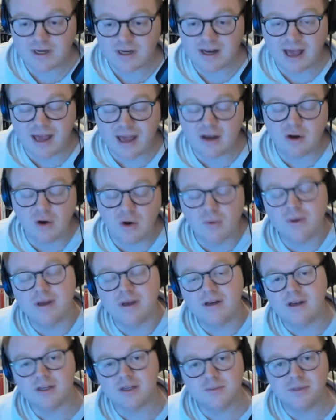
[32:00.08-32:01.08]
and Norway,
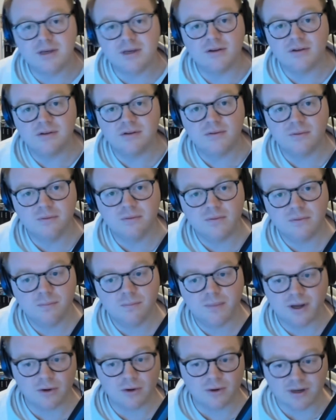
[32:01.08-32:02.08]
they speak
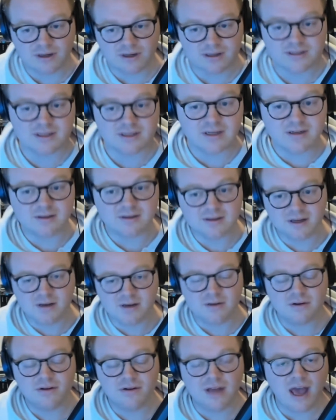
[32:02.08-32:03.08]
better English than
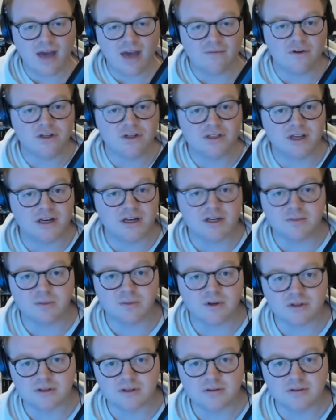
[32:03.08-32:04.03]
the average Danish person.